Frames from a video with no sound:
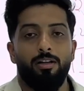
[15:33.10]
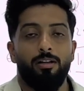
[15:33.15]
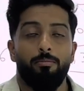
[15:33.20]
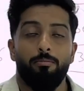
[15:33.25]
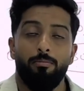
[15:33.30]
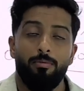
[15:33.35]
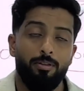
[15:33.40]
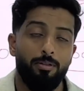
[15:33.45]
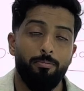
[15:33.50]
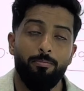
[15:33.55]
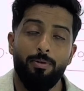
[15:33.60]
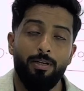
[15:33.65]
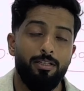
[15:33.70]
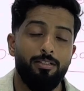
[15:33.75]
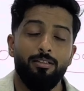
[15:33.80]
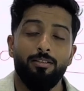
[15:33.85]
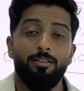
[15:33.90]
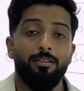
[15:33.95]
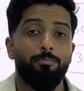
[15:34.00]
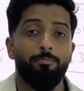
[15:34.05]

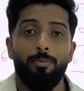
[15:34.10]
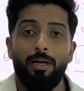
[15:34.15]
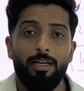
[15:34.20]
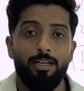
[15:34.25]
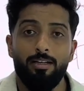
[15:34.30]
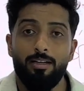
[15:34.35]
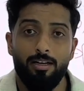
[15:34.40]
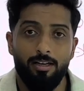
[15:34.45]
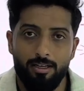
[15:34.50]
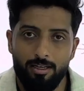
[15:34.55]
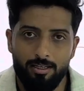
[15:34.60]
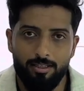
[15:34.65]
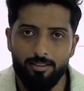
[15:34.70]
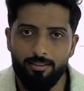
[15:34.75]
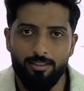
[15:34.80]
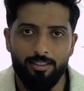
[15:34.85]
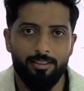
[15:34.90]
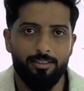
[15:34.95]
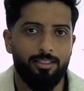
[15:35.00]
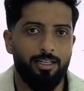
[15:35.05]
my curse
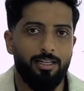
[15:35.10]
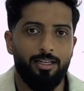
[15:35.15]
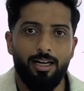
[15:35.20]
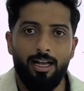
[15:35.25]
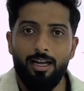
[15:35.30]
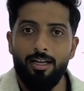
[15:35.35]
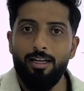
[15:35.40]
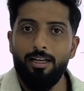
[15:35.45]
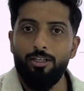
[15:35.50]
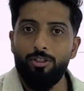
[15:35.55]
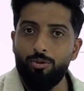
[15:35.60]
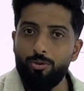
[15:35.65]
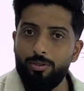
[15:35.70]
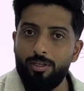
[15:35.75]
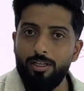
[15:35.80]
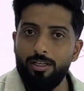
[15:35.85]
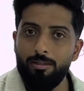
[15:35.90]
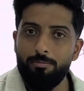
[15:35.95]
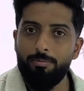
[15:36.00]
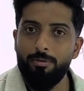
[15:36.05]
is that I
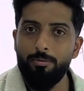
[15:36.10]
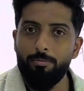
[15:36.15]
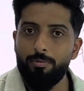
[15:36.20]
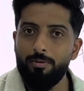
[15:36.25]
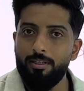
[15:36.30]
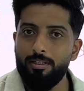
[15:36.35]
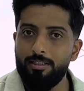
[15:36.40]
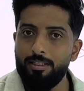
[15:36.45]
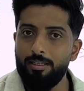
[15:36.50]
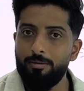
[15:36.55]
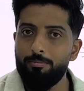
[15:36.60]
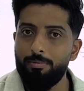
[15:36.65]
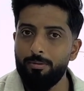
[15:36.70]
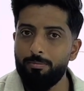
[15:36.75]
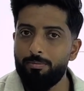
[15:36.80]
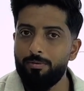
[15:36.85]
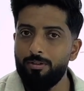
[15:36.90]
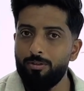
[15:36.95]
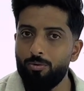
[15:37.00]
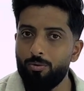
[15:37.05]
educate people and then
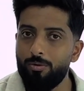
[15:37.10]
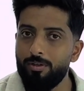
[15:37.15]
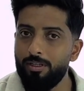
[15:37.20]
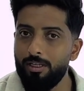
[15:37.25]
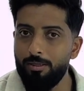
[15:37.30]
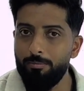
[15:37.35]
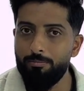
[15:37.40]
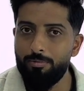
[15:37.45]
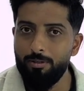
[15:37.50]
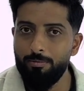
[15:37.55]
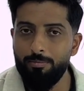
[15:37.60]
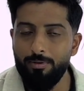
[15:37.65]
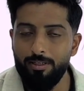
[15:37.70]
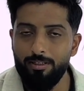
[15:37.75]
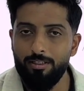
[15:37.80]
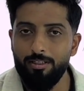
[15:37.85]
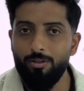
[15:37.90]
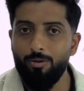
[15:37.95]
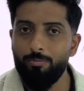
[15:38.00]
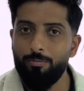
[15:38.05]
people go and implement
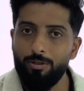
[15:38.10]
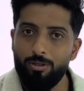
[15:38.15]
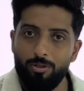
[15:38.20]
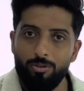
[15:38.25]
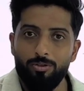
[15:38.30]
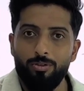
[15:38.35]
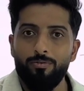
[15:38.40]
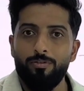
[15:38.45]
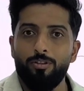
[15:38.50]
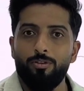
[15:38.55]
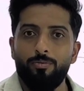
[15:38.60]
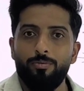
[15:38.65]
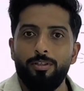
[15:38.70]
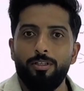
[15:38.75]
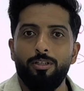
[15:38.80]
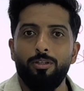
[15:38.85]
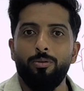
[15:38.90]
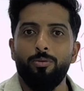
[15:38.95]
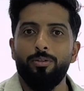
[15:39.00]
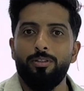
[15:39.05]
it. Now, because of this
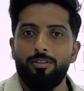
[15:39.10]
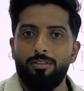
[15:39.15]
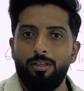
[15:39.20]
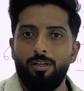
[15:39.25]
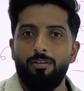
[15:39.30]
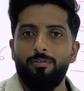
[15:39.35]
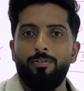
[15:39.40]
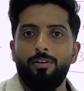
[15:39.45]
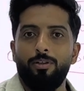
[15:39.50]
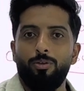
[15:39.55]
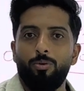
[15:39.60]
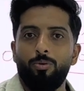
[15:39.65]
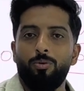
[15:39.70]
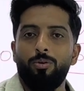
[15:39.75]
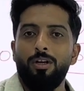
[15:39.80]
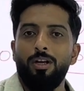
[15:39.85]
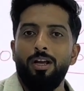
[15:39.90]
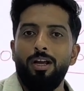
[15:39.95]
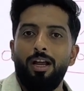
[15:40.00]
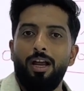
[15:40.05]
video itself, I know
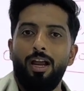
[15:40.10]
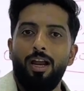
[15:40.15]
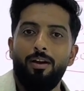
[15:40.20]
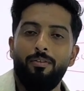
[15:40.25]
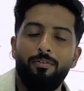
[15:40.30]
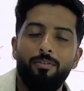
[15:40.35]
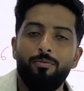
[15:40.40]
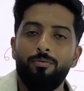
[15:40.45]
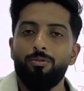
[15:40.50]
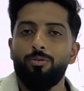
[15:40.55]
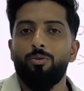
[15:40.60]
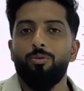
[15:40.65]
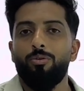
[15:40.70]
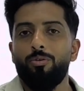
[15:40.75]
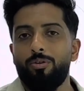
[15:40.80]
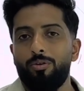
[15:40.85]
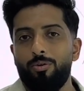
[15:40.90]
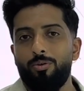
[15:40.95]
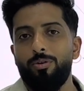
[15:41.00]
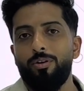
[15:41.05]
everyone's going
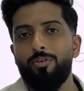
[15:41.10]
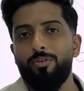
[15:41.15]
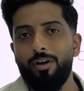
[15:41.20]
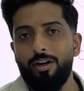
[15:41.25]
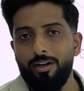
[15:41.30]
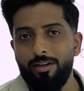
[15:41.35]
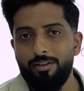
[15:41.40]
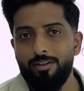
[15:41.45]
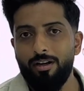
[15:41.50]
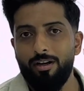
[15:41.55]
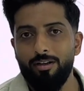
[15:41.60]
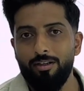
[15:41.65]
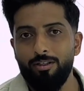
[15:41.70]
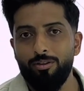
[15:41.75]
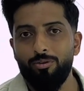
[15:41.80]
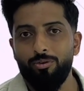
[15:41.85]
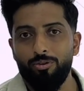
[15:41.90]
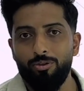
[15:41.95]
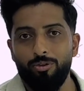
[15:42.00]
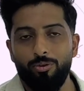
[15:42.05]
to go and try and target
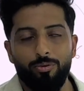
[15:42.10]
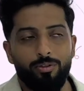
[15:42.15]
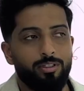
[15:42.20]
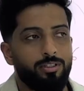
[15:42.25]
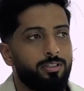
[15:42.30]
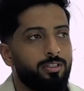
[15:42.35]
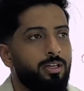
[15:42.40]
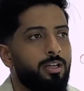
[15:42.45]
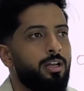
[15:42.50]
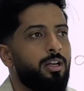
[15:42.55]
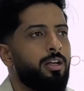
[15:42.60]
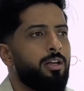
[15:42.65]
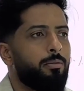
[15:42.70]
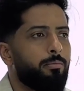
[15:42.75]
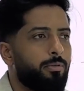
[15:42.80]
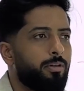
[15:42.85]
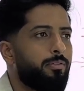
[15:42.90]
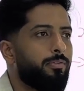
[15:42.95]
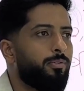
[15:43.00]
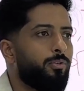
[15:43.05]
those units.
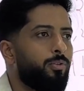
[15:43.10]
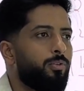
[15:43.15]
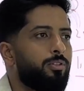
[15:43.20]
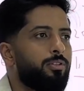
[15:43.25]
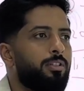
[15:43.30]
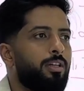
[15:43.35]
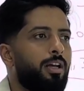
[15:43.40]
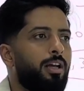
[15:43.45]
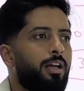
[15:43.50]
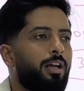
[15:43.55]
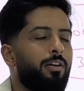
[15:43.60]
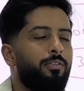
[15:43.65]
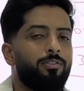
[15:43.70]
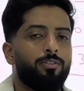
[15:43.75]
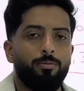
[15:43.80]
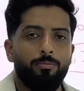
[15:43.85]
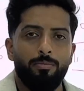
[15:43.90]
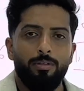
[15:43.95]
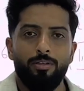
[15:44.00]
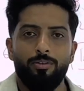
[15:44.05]
But of course, I have
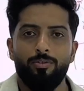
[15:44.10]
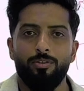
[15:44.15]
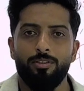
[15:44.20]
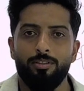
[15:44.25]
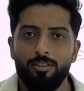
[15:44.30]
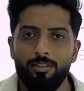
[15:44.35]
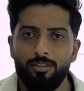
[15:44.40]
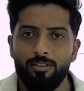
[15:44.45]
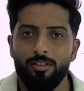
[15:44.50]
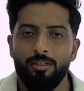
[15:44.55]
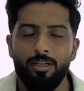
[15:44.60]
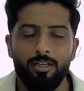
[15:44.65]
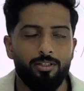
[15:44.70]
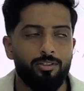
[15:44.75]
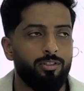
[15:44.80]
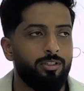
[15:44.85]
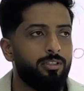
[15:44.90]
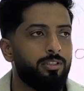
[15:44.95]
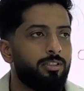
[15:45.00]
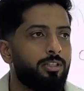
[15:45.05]
some interesting
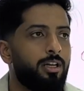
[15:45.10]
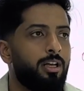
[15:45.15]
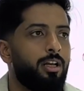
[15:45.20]
connections.